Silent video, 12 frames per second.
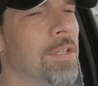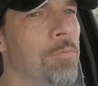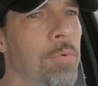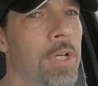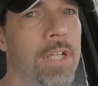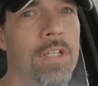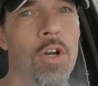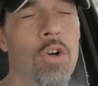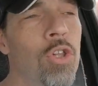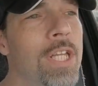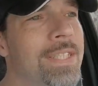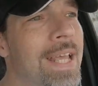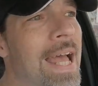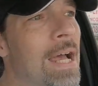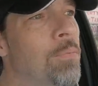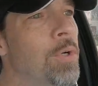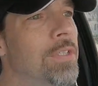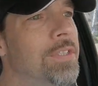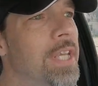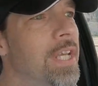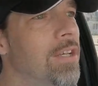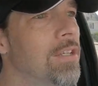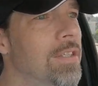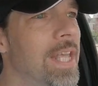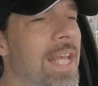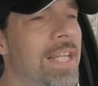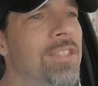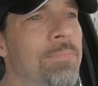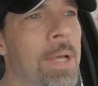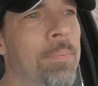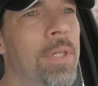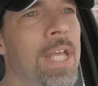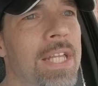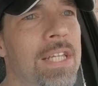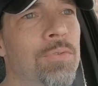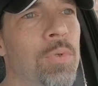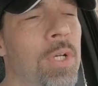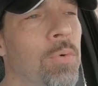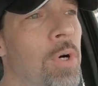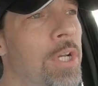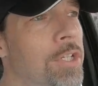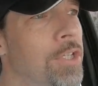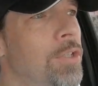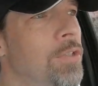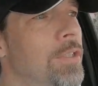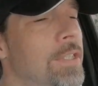but only time will tell. That is my plan. That's what I want to do.